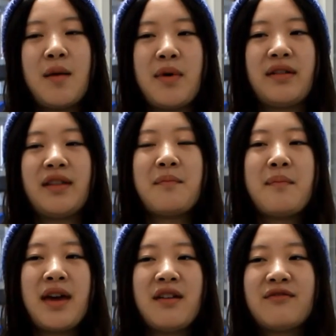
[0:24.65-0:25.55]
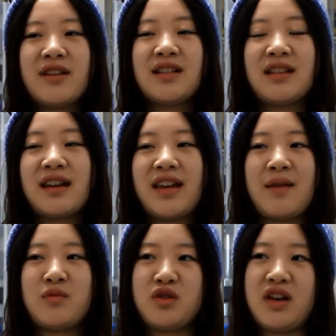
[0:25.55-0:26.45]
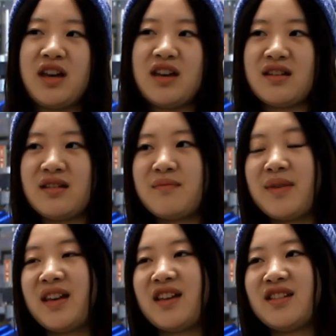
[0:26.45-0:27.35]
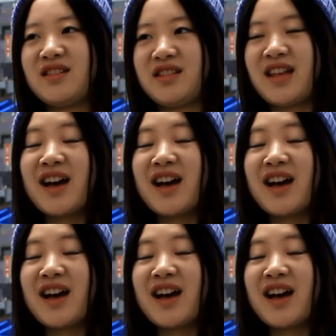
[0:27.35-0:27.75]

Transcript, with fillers: But the main reason I came to here because,